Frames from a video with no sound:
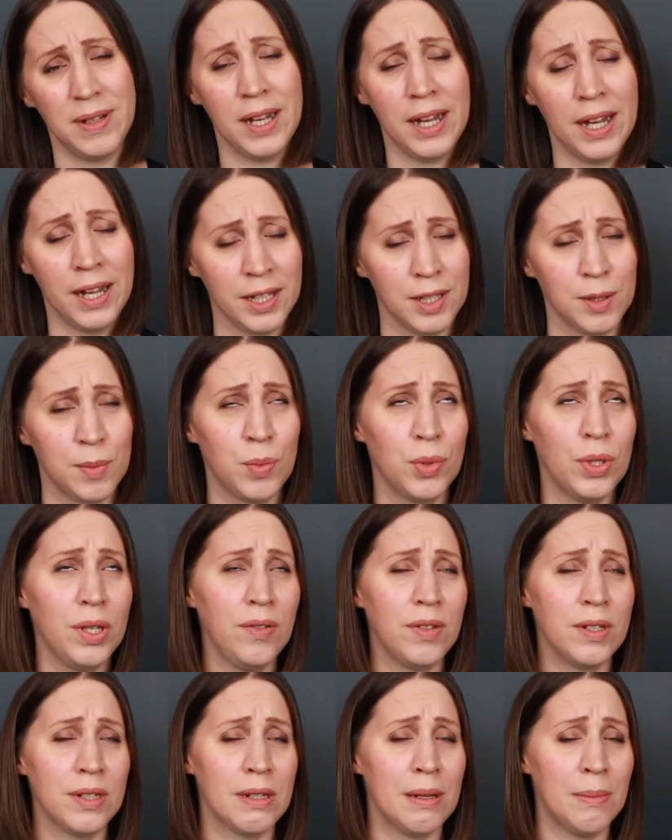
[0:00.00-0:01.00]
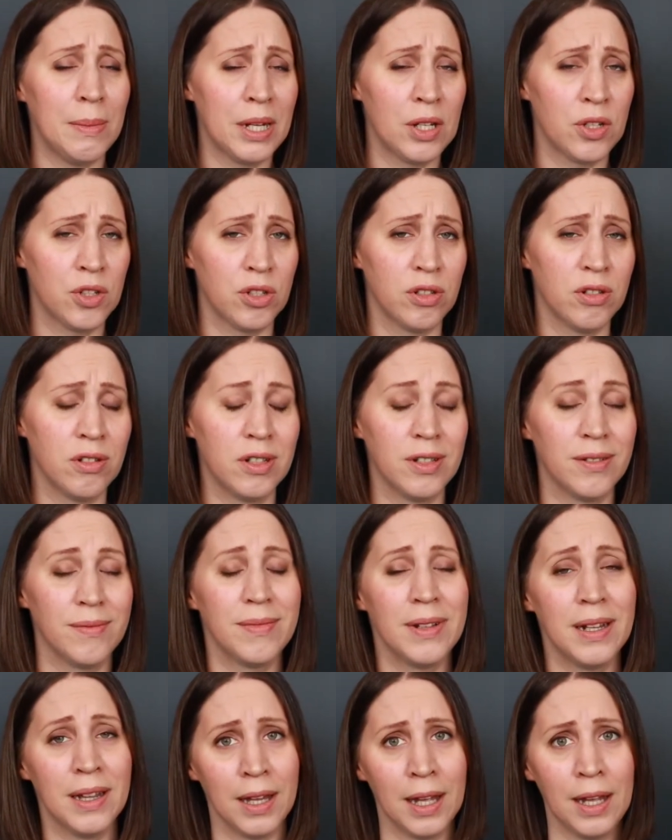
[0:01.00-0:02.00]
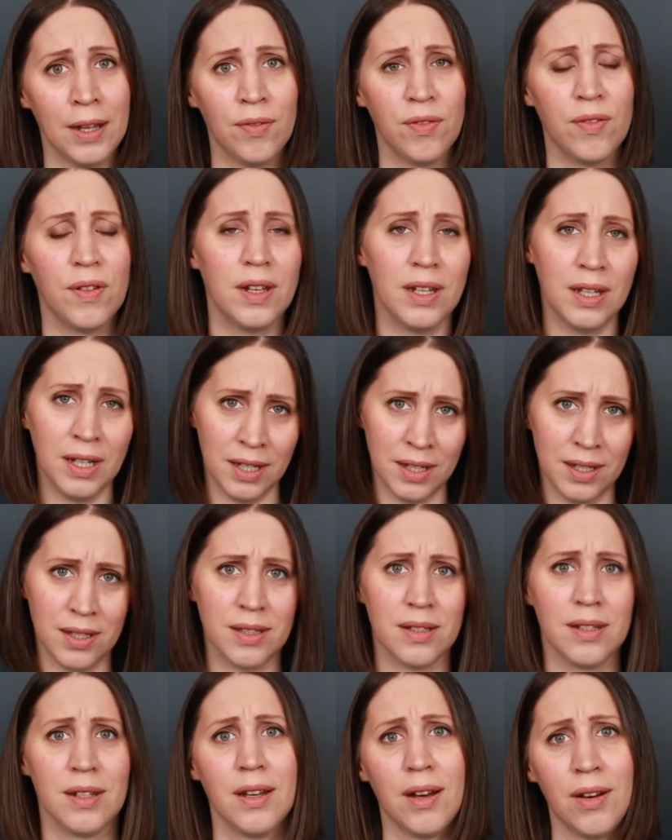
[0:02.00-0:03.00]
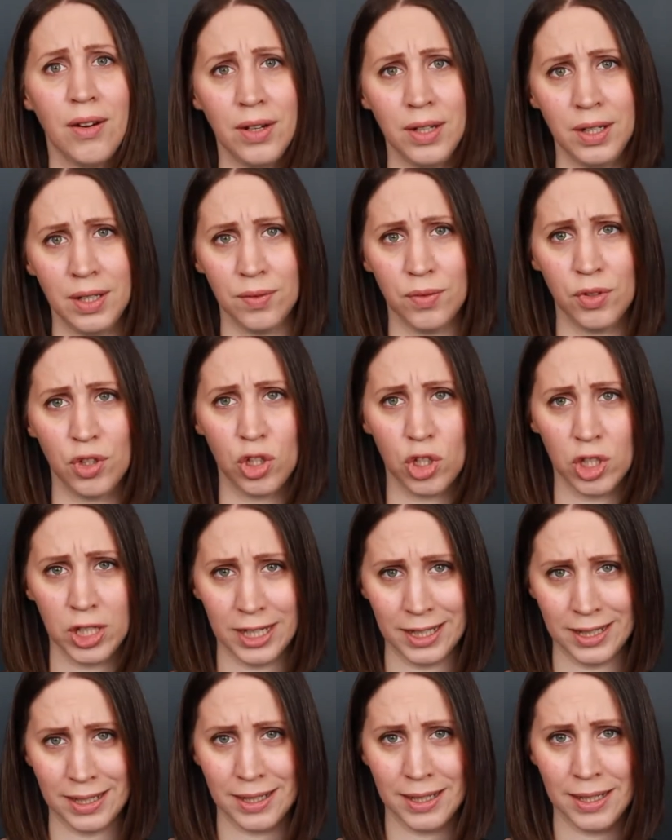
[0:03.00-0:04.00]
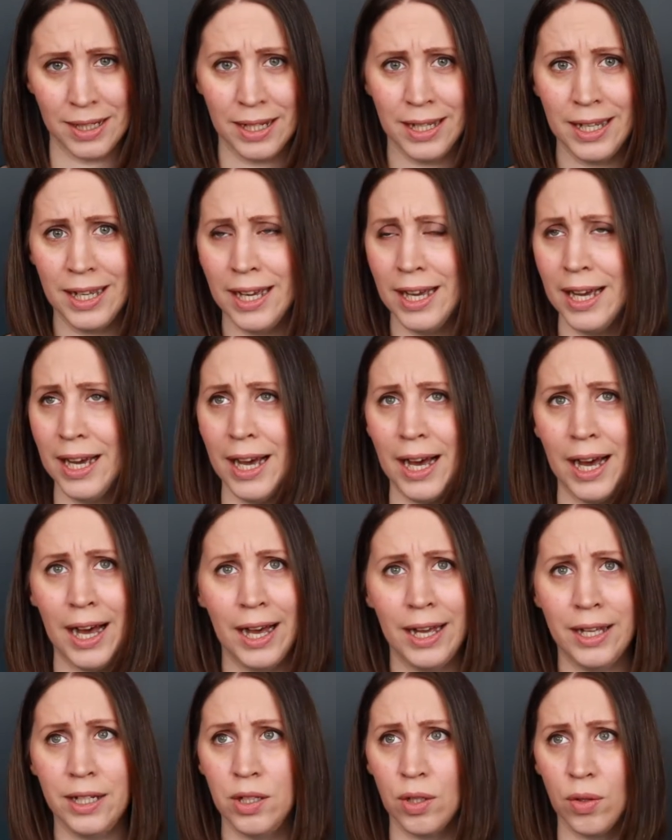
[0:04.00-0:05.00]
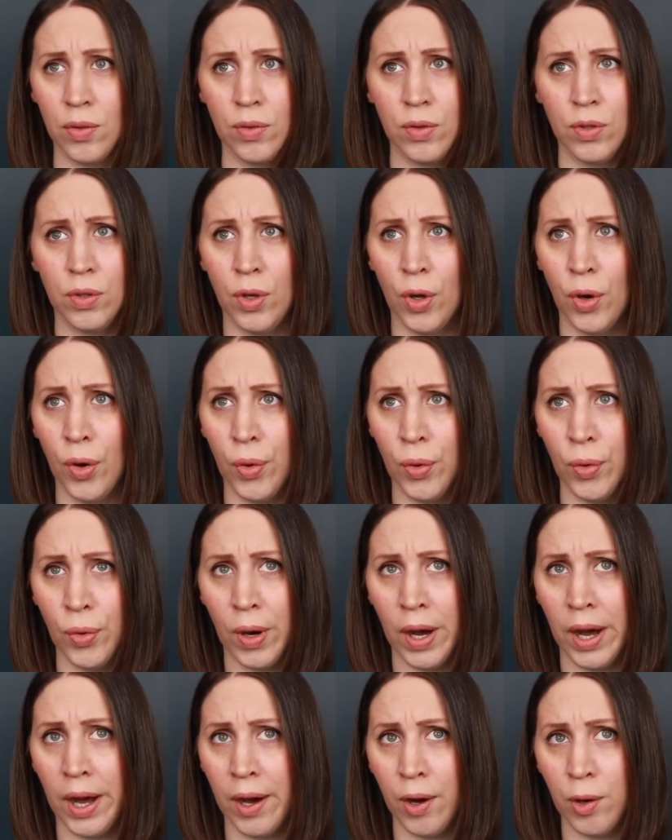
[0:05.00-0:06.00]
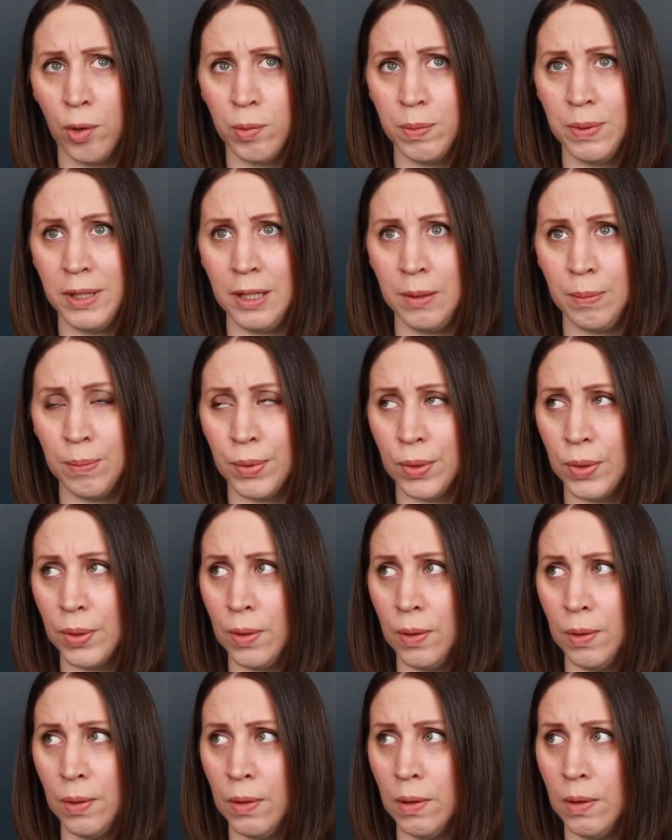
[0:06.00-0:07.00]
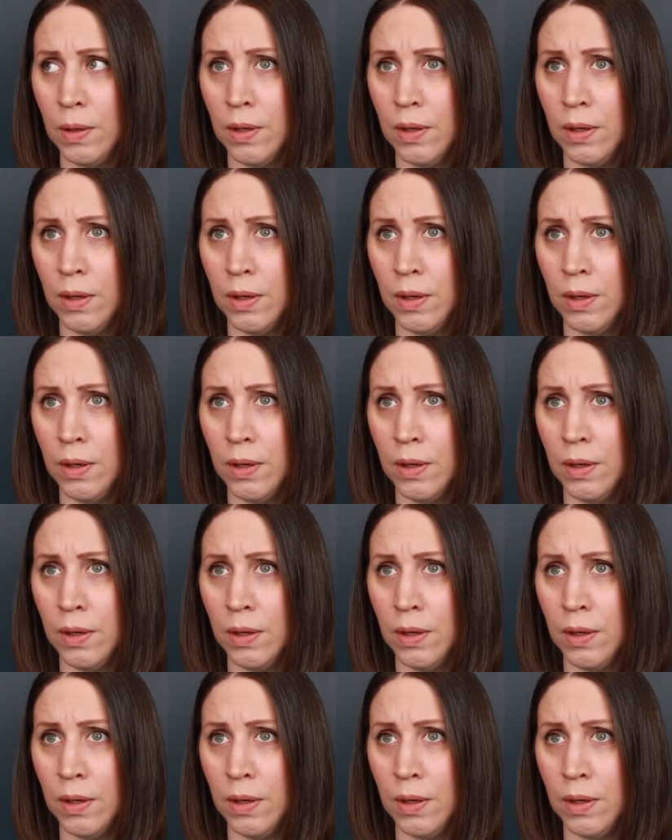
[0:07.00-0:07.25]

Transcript: as previously mentioned, life is kind of shit. I don't know how people